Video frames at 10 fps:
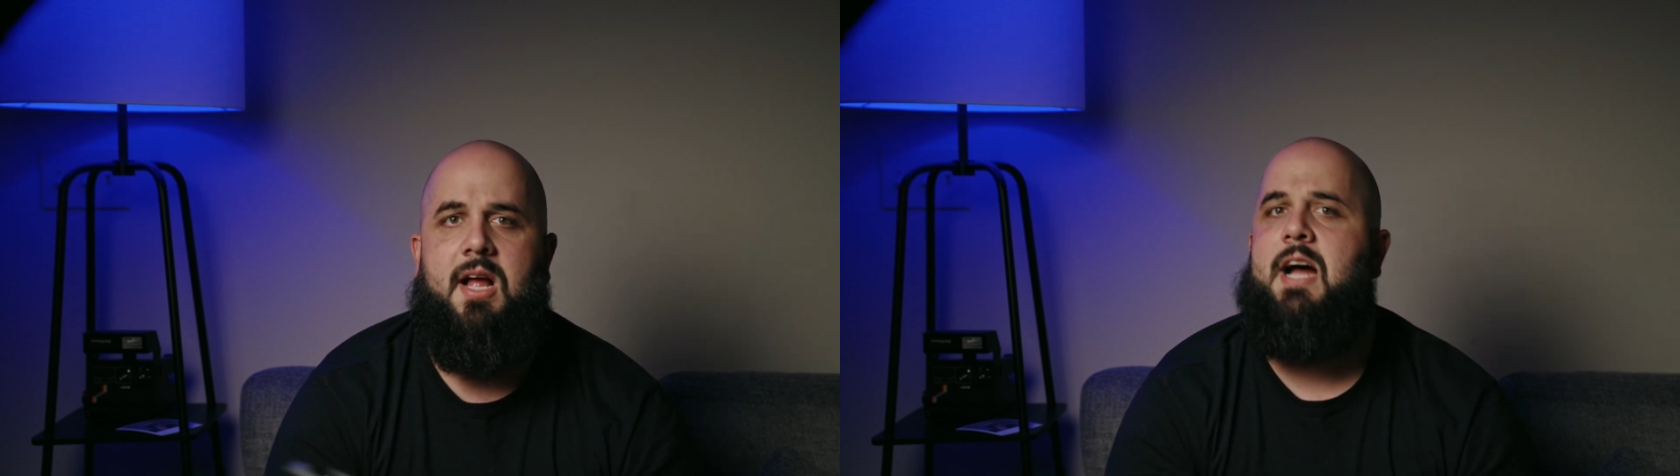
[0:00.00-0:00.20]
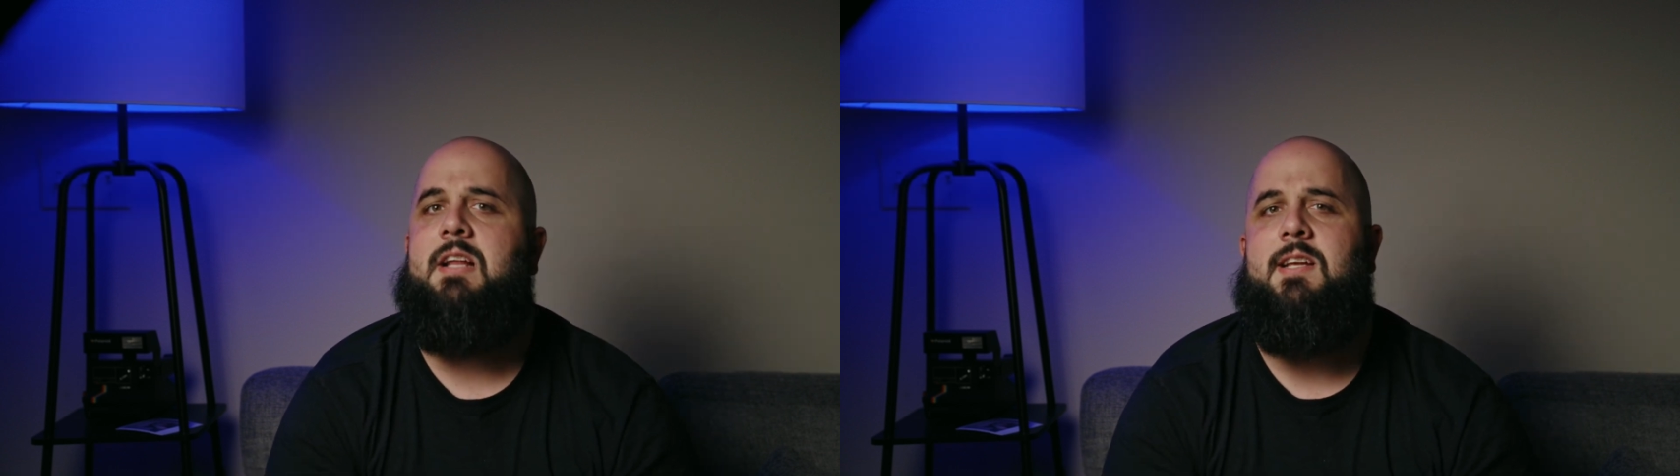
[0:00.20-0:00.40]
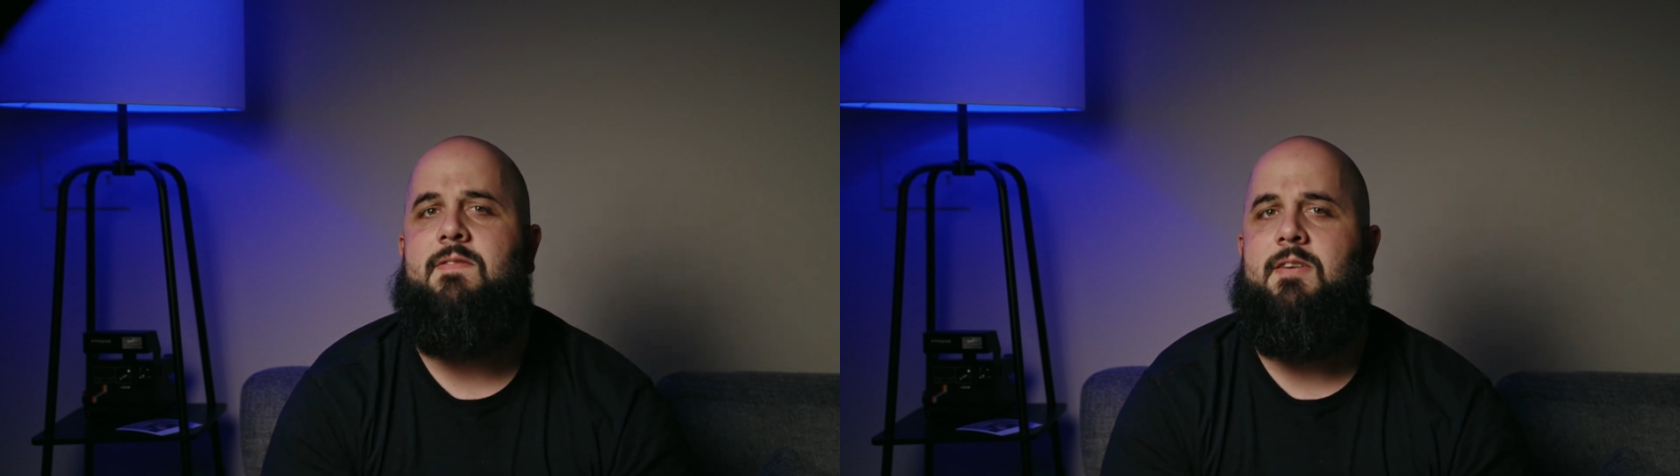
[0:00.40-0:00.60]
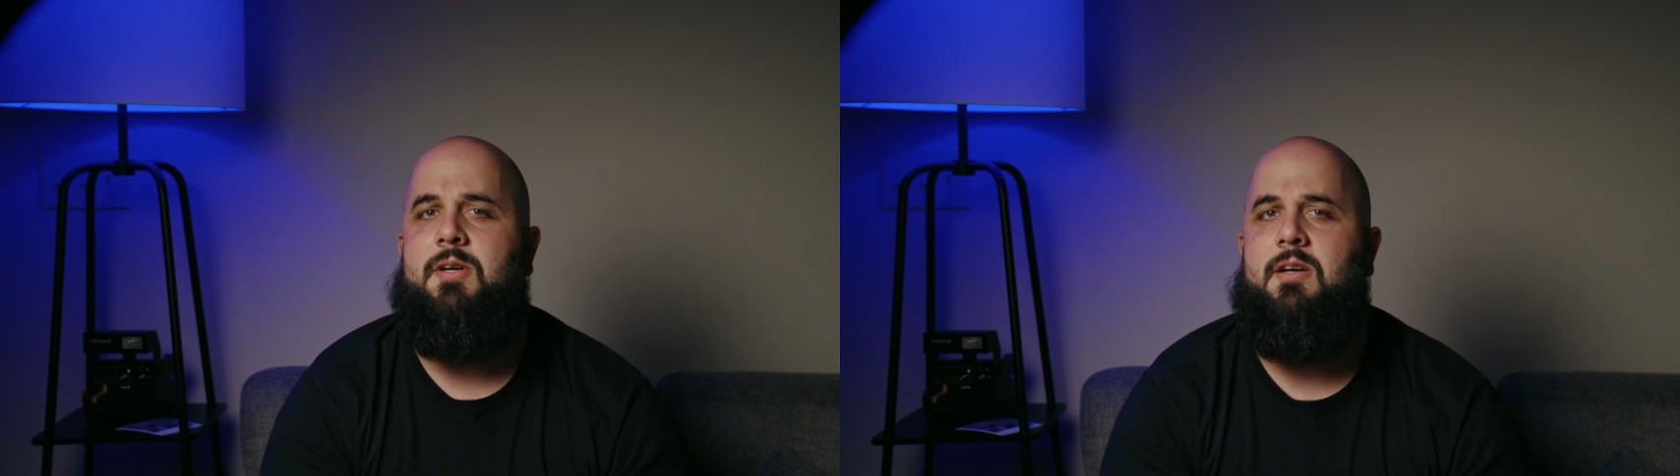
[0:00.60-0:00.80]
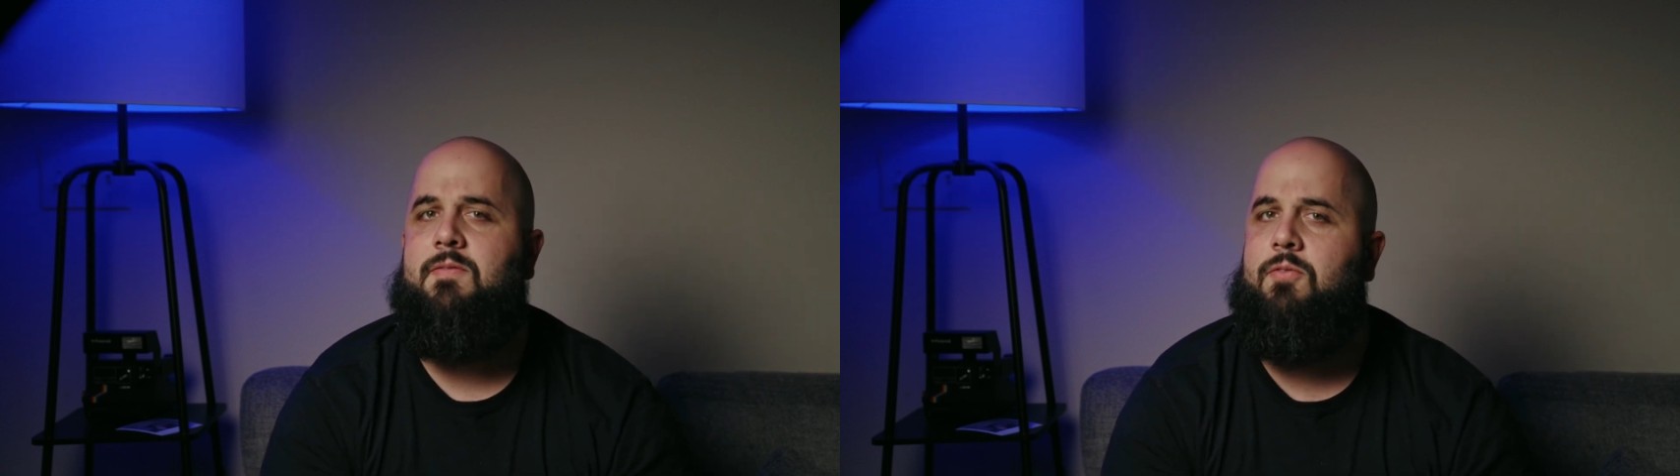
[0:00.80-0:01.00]
I did film it
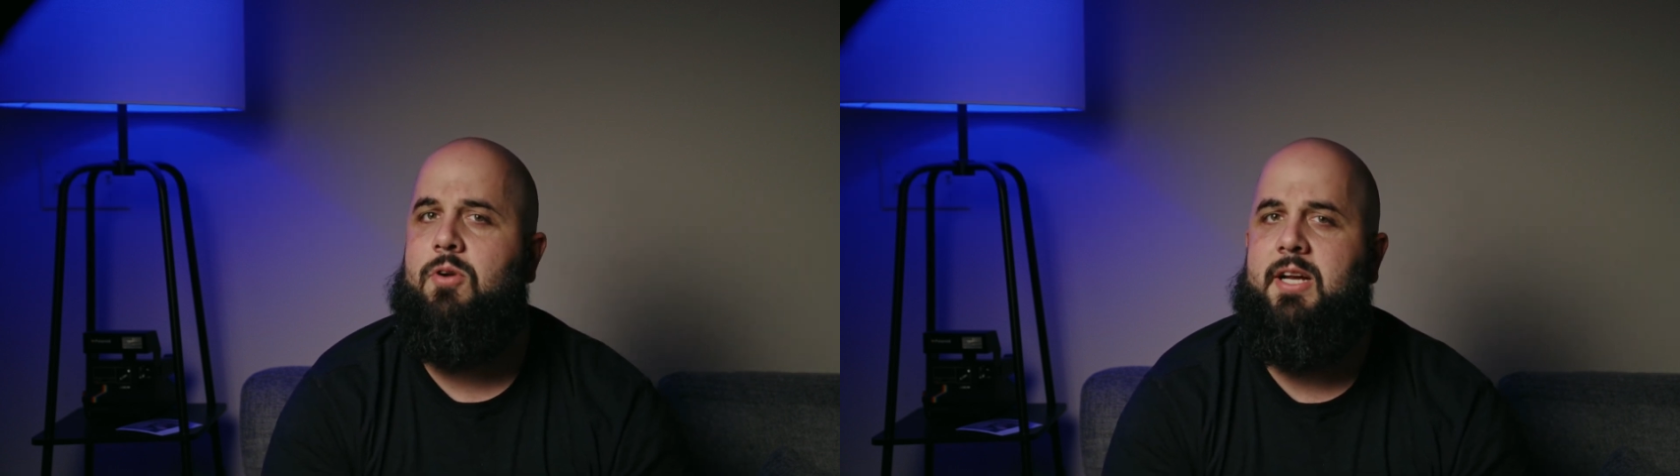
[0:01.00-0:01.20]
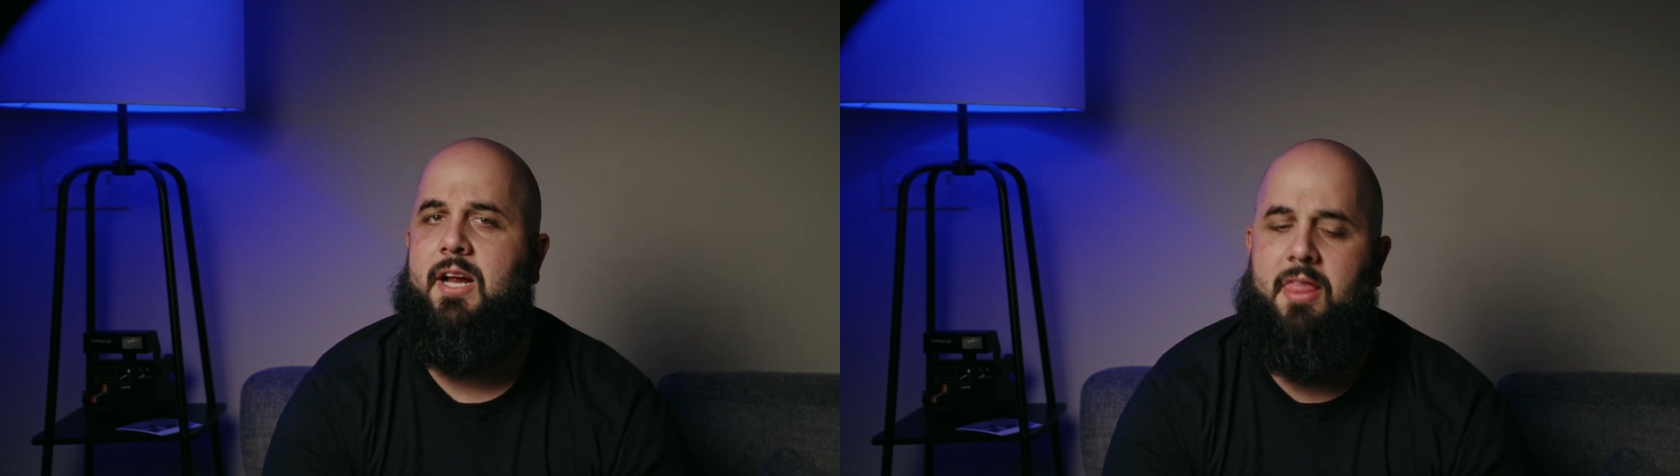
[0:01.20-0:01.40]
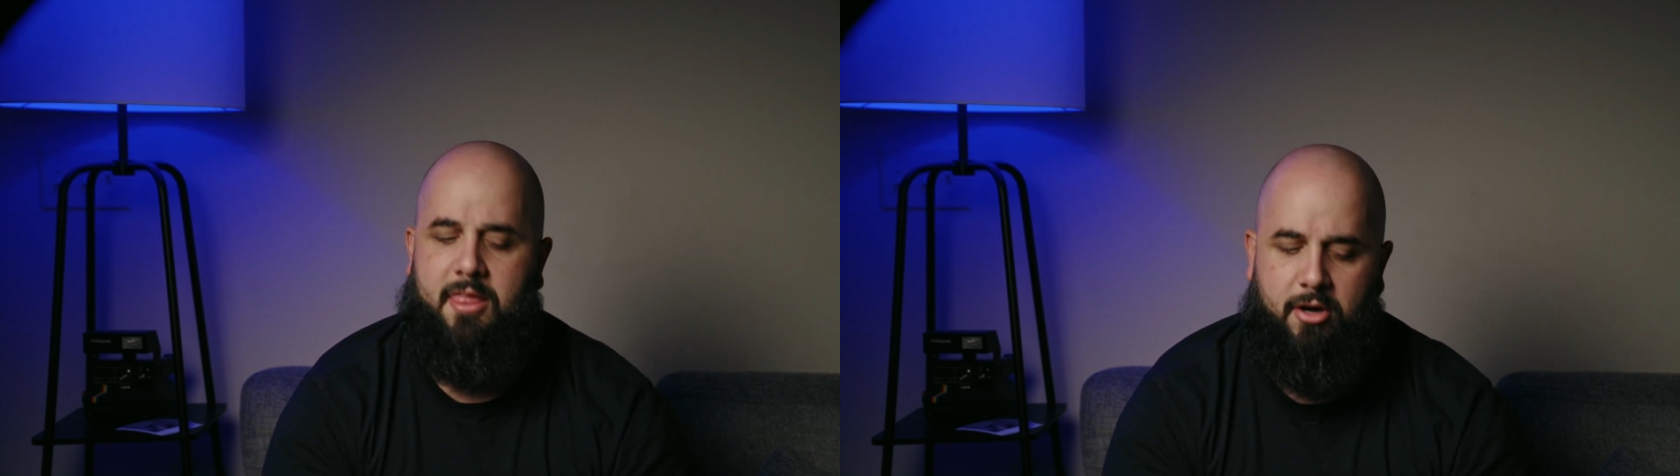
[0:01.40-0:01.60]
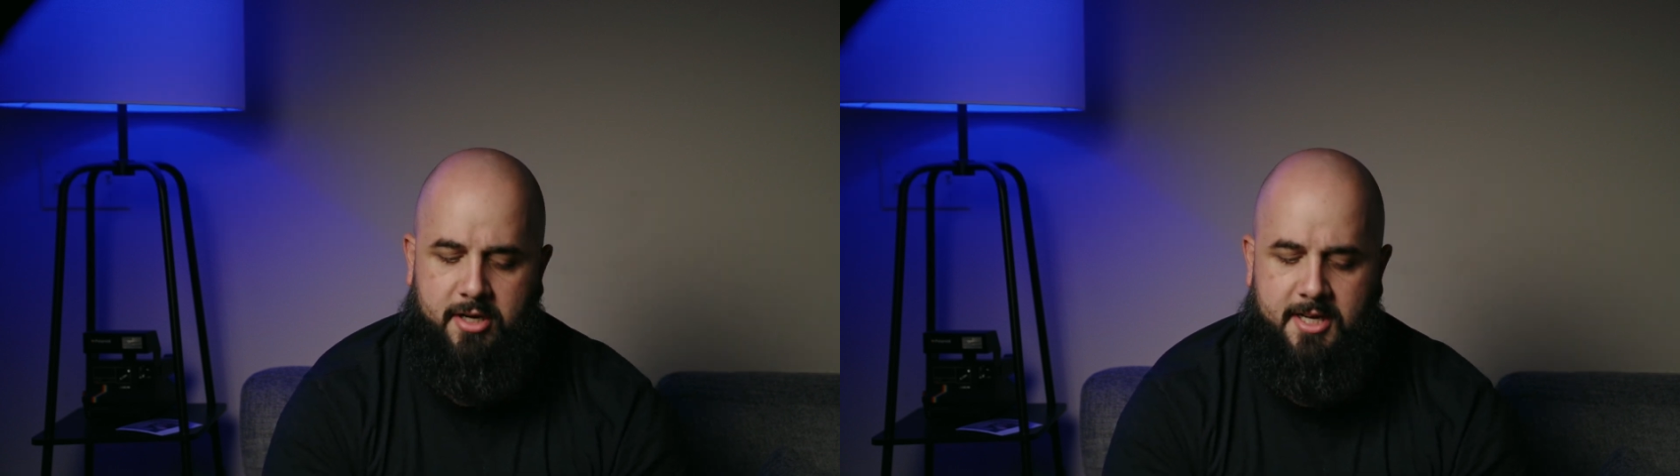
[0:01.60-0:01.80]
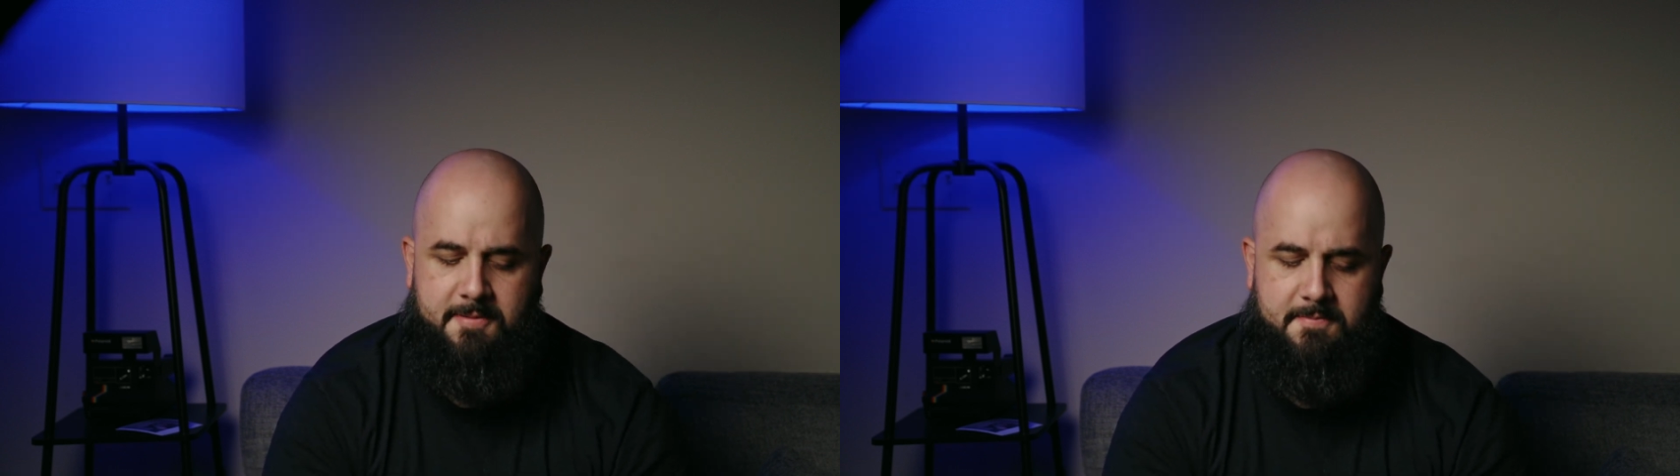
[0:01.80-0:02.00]
on 4K
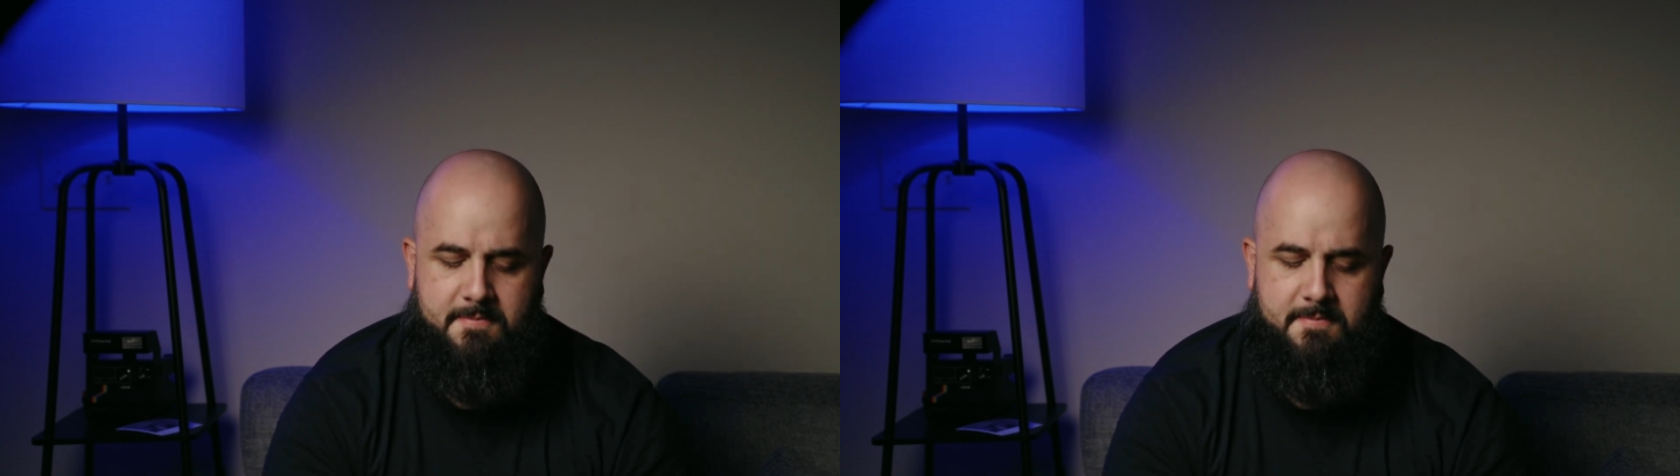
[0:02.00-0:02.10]
30,